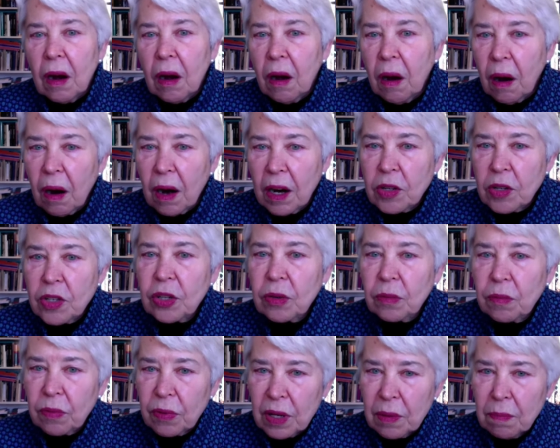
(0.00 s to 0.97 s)
hard
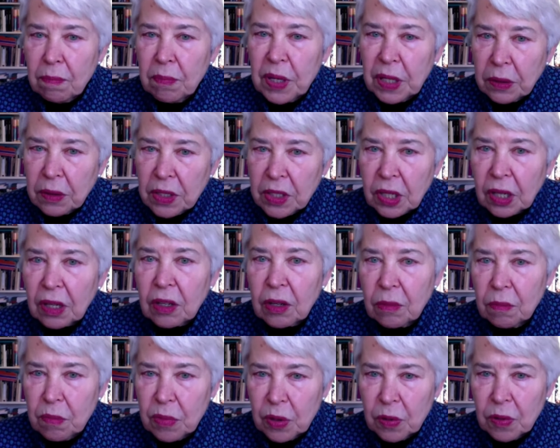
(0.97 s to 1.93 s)
to rebuild a
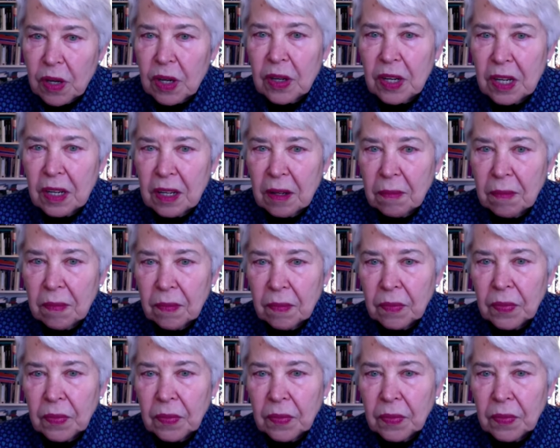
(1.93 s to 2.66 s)
community